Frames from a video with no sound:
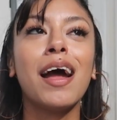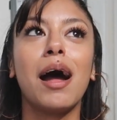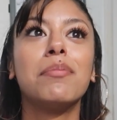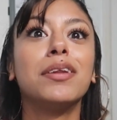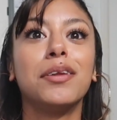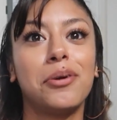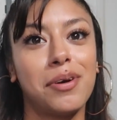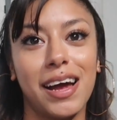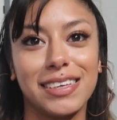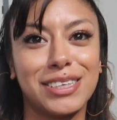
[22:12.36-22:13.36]
I'm a little
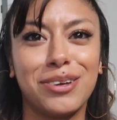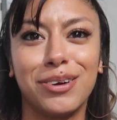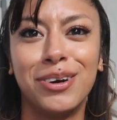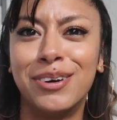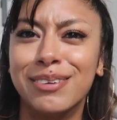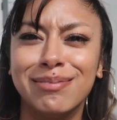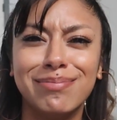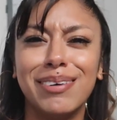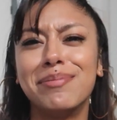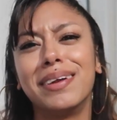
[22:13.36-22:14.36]
ass girl.
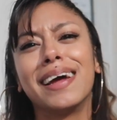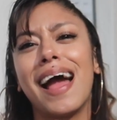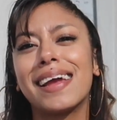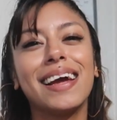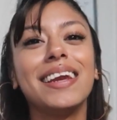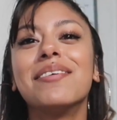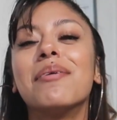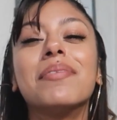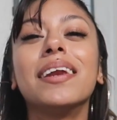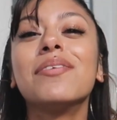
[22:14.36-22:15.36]
I'm
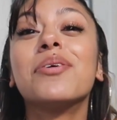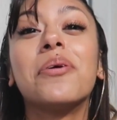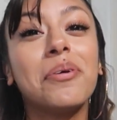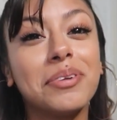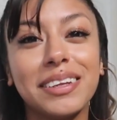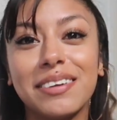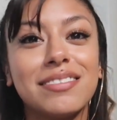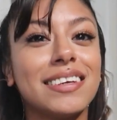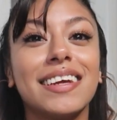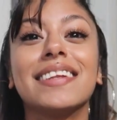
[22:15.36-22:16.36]
not even old enough
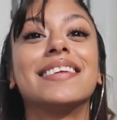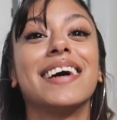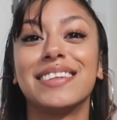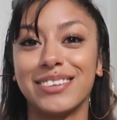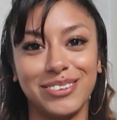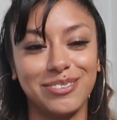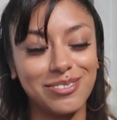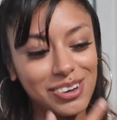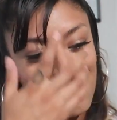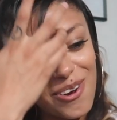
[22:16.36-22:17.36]
to get a
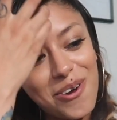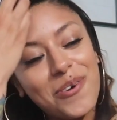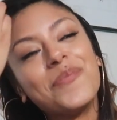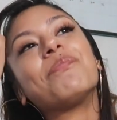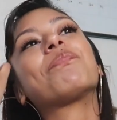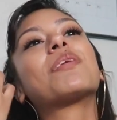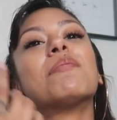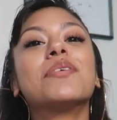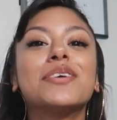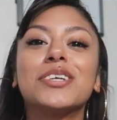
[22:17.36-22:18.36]
tattoo. And
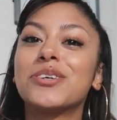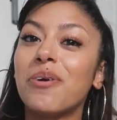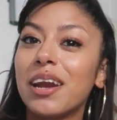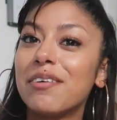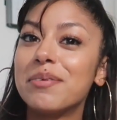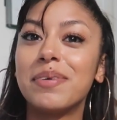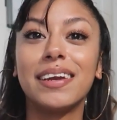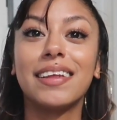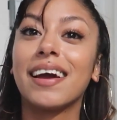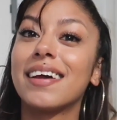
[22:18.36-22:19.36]
when we were showing
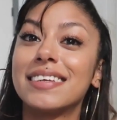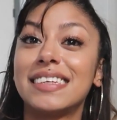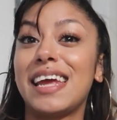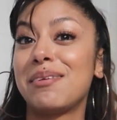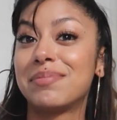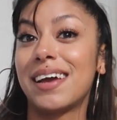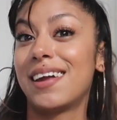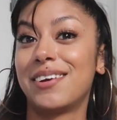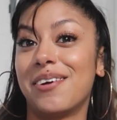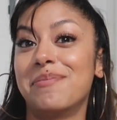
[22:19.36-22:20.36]
everybody, I got his name
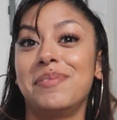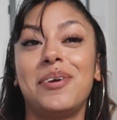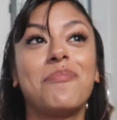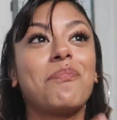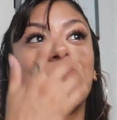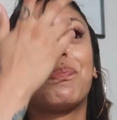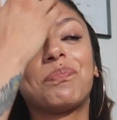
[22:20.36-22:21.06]
tatted on me.